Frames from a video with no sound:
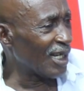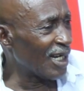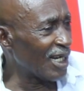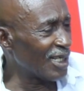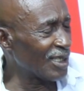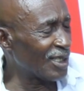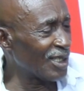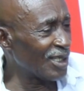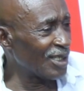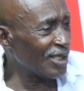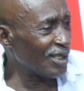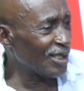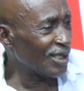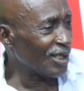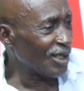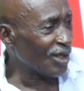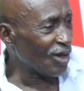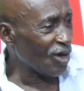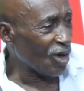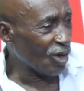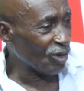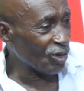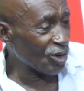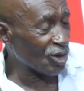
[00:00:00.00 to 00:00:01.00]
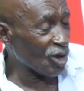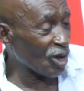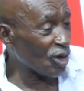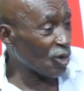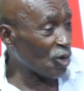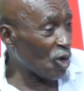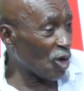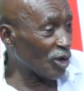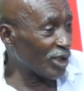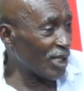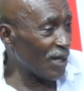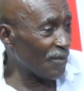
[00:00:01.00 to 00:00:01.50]
Enti, onu sorry
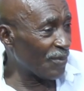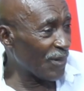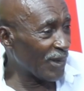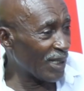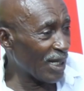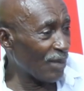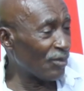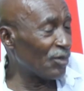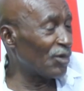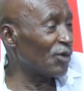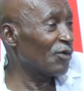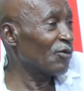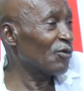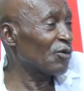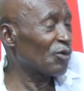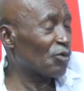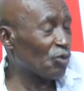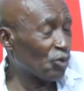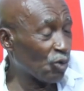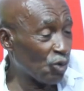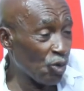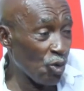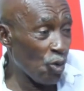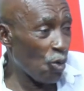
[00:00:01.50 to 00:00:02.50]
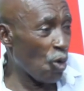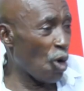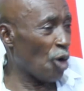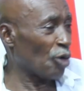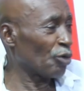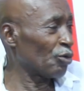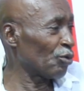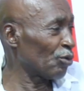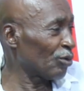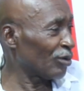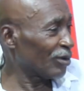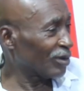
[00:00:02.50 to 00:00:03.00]
call dem pe na mi through
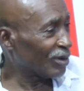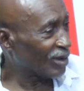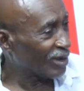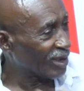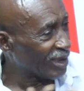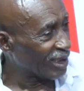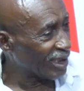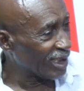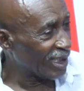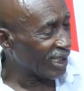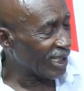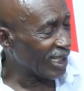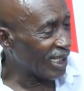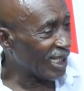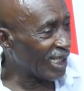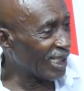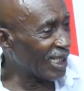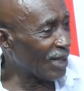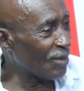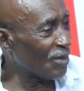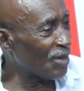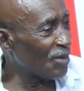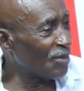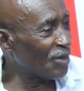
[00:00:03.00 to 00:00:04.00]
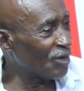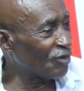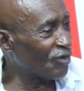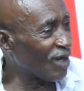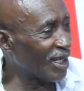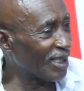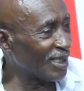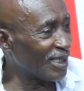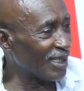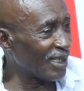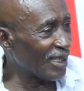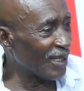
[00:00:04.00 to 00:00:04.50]
wall no. E na mi
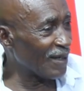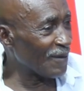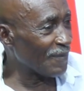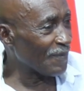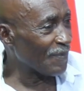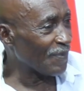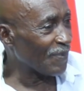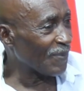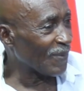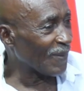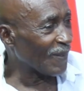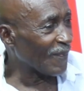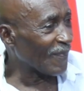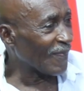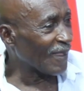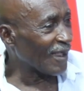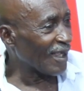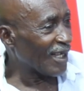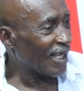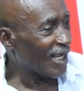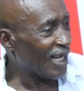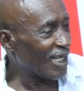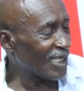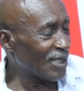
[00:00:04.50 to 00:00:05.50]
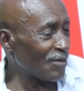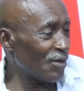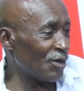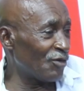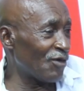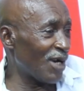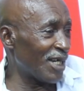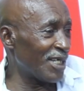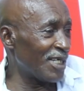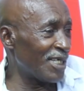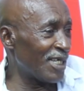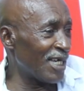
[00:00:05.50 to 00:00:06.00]
dwane ye. Enti mi
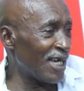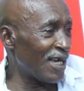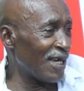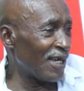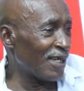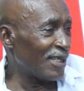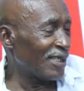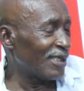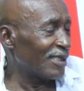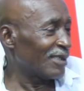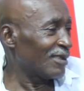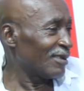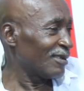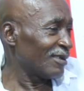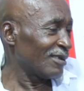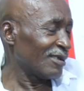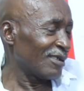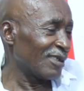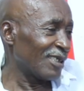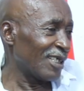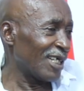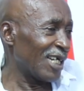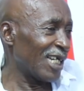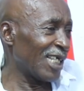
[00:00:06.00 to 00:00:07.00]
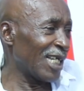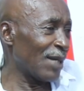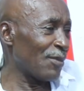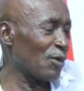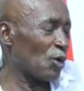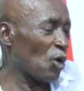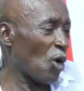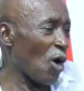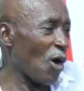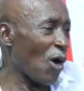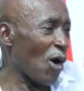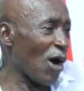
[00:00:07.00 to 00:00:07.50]
dwane ye. E na
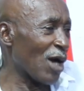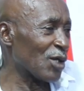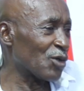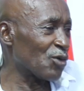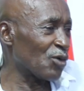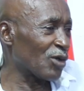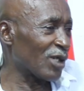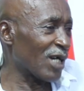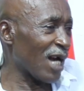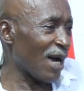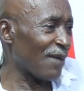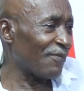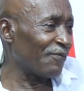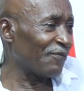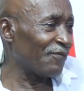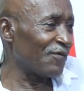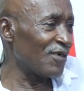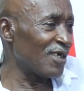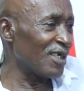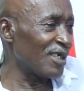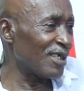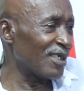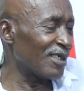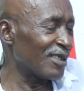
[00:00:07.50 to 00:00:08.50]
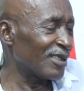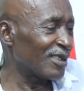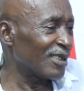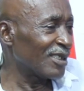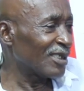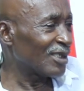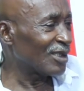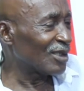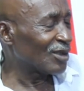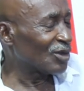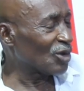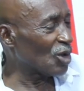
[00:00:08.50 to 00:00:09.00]
mi call as you crap fie.
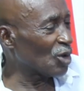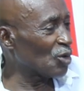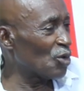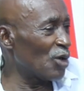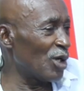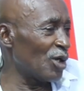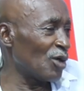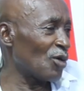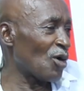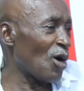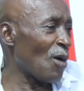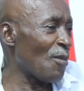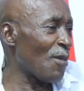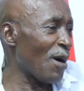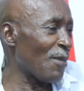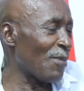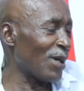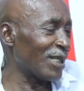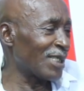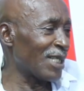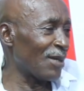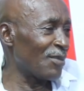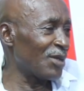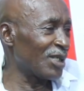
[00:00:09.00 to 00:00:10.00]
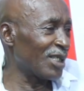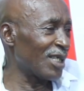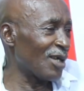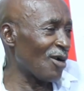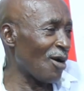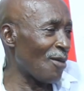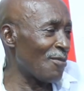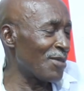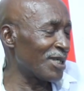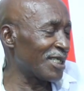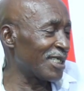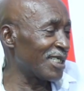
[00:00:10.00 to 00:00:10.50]
No do e omo abanya mi te,
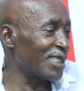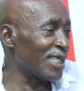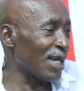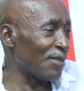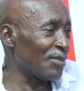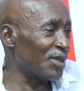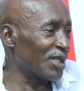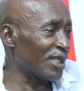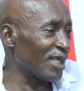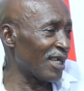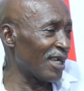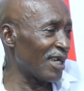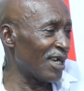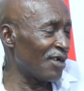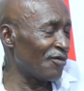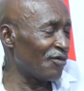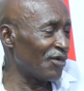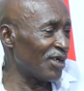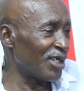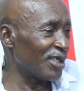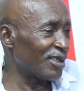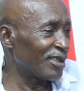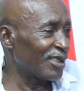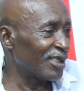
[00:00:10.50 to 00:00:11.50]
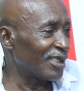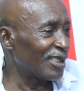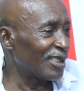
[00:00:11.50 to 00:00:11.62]
o ma chi nyame te Henry.